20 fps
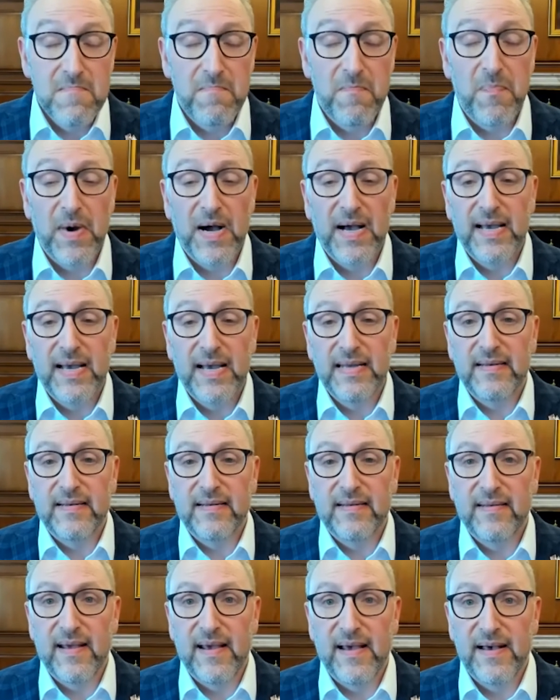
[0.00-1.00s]
But
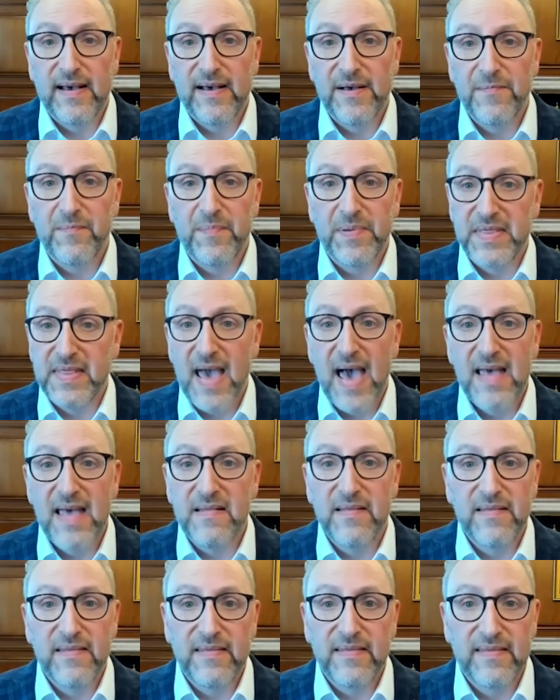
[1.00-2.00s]
that
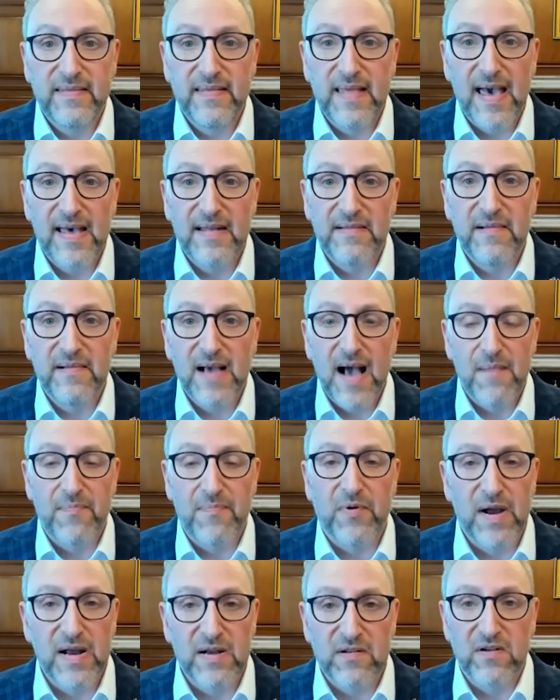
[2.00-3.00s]

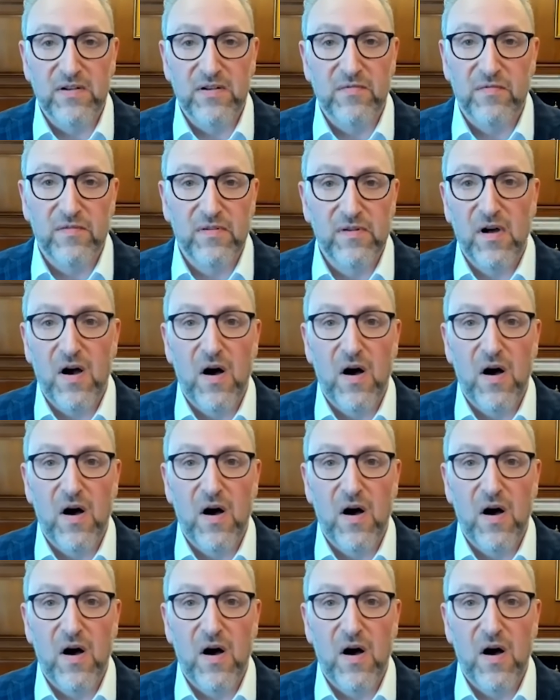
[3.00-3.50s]
operation